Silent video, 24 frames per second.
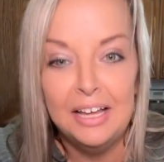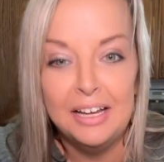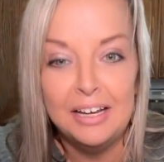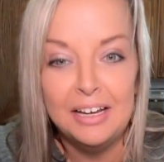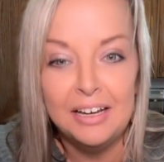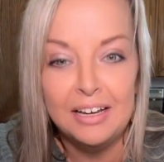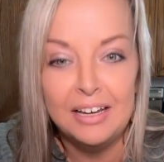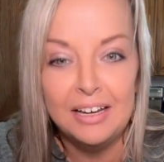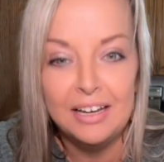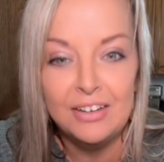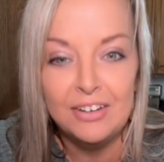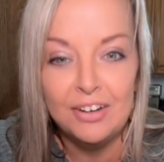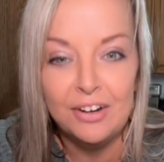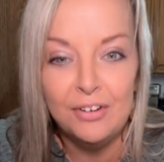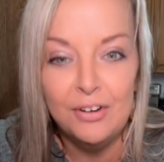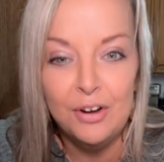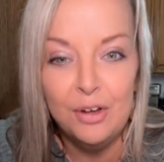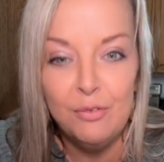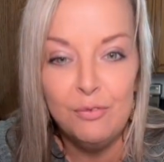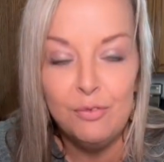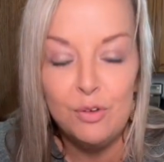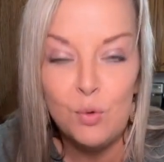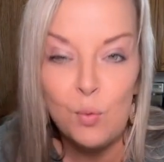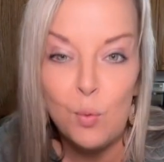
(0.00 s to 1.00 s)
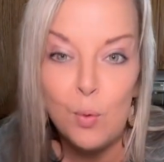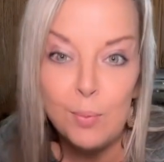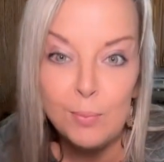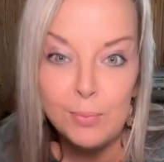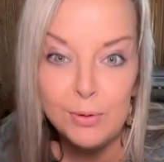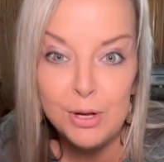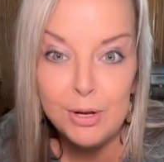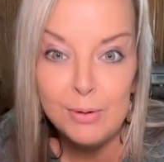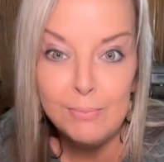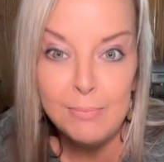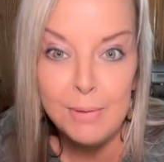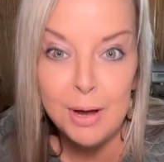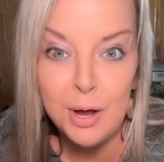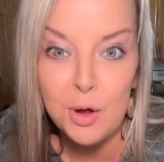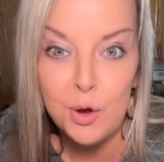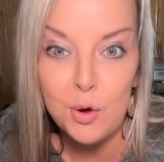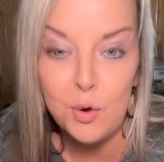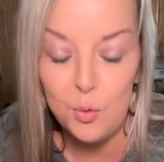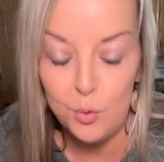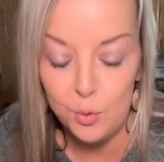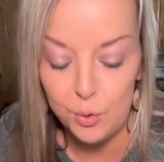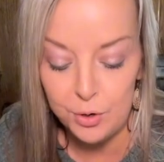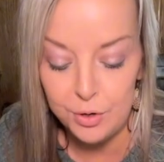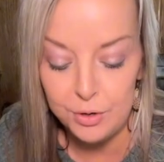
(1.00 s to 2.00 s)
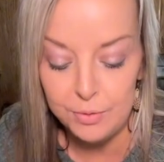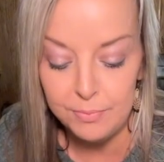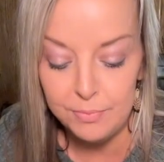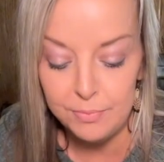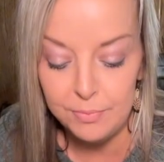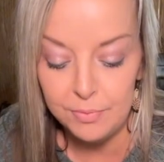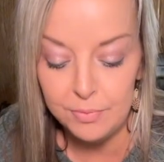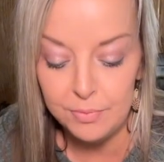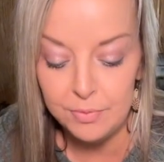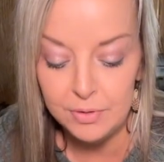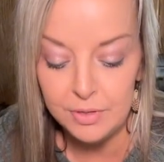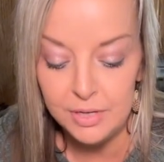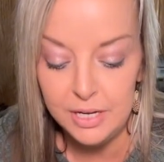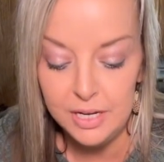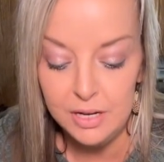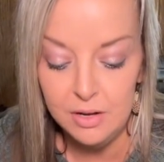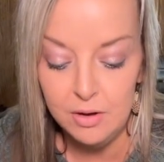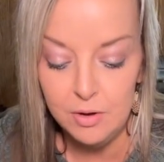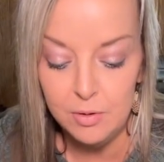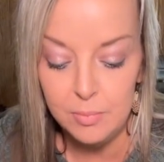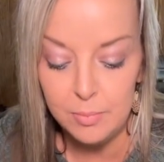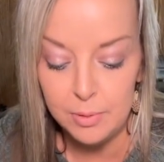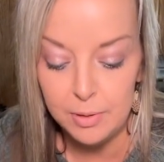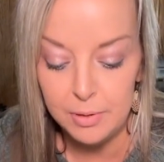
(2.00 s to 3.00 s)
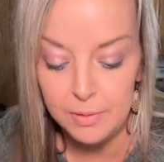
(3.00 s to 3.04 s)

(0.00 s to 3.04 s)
Did y'all know if you warmed up my corn dip